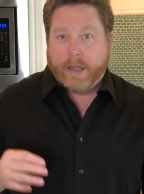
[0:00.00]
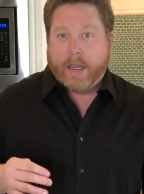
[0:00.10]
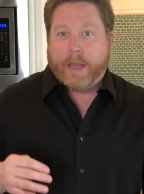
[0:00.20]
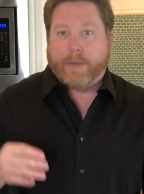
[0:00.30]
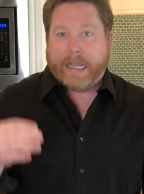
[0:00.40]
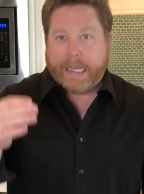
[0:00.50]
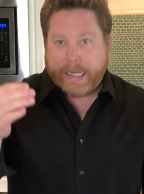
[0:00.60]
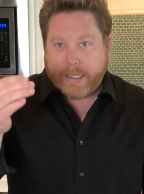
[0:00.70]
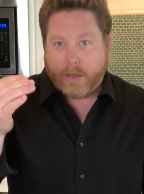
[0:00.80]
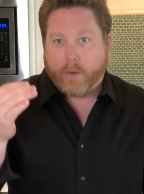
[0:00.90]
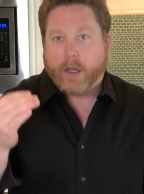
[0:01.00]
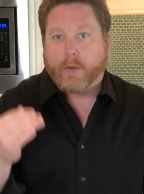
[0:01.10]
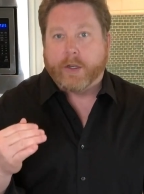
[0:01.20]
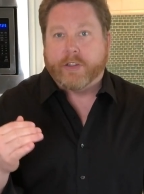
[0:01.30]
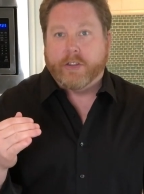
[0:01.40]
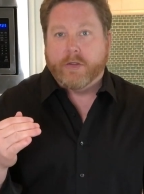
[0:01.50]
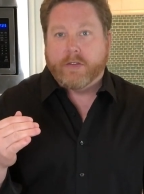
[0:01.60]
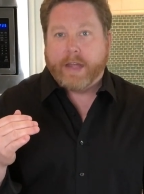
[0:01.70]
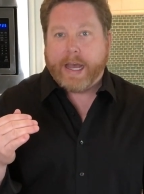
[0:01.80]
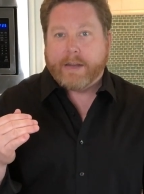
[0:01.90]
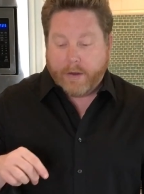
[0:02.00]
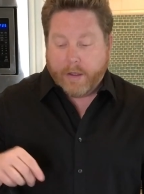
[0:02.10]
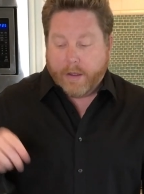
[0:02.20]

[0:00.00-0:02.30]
And by heating it, we're going to reduce that.